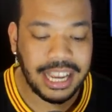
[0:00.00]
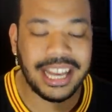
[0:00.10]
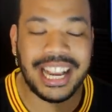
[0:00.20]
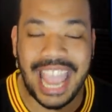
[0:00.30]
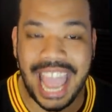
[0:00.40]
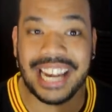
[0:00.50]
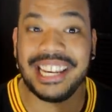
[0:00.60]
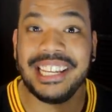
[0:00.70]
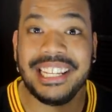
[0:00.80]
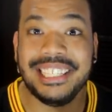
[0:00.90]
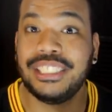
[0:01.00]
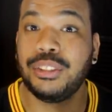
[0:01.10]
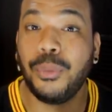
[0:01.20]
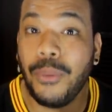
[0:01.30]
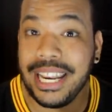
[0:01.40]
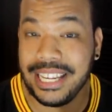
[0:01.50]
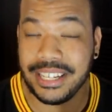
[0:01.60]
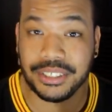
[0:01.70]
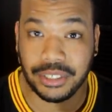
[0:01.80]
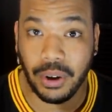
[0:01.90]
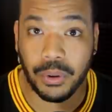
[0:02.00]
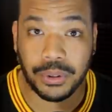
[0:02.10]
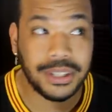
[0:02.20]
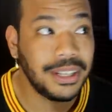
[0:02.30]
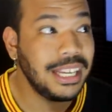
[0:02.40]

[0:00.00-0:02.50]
And again, he's 20 years old.